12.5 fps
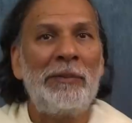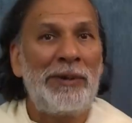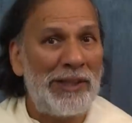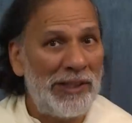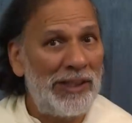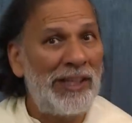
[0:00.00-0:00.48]

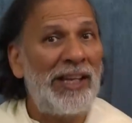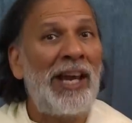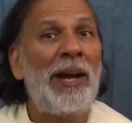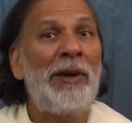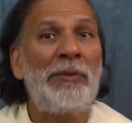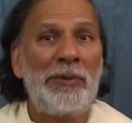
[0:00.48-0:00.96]
because
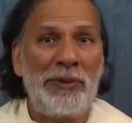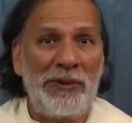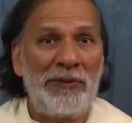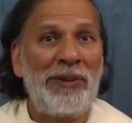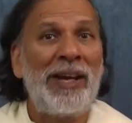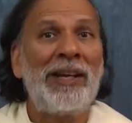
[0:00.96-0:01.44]
they have to
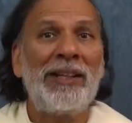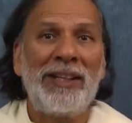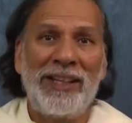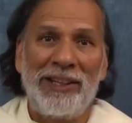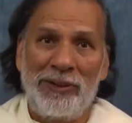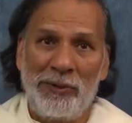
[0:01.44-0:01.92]

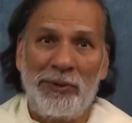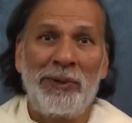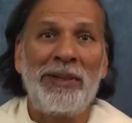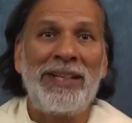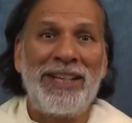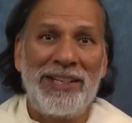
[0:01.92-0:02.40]
defend their own